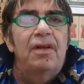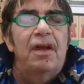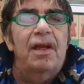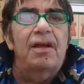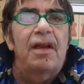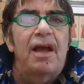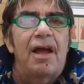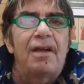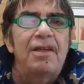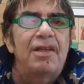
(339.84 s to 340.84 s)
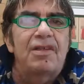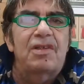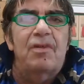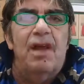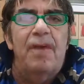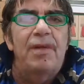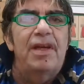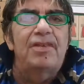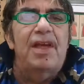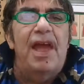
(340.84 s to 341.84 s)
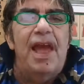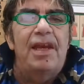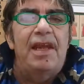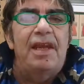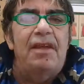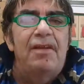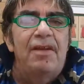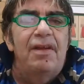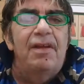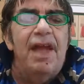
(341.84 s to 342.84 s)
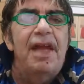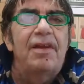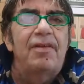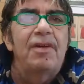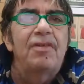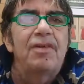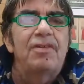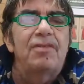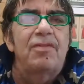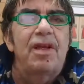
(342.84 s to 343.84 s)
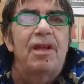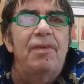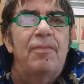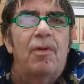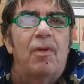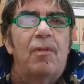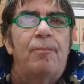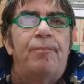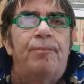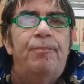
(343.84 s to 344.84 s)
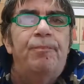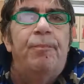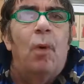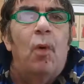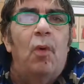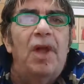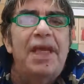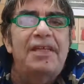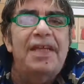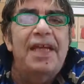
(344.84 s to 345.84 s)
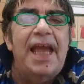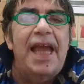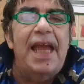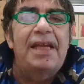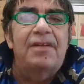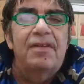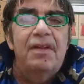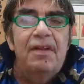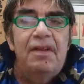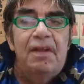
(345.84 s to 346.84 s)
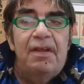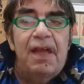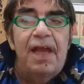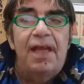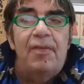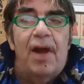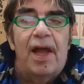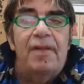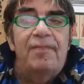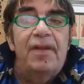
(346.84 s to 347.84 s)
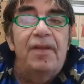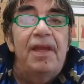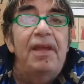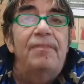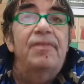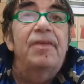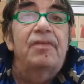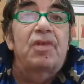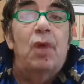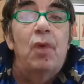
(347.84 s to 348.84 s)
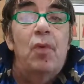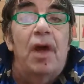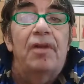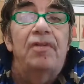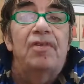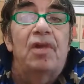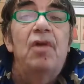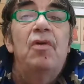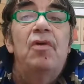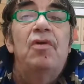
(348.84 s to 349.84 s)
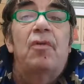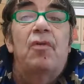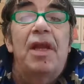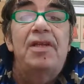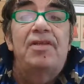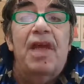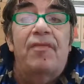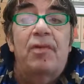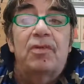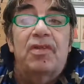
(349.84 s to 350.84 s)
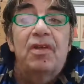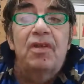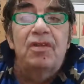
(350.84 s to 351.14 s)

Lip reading: I could hardly describe it as a header. It was really more ball hitting head. Anyway, 2-1 to the Red Devils.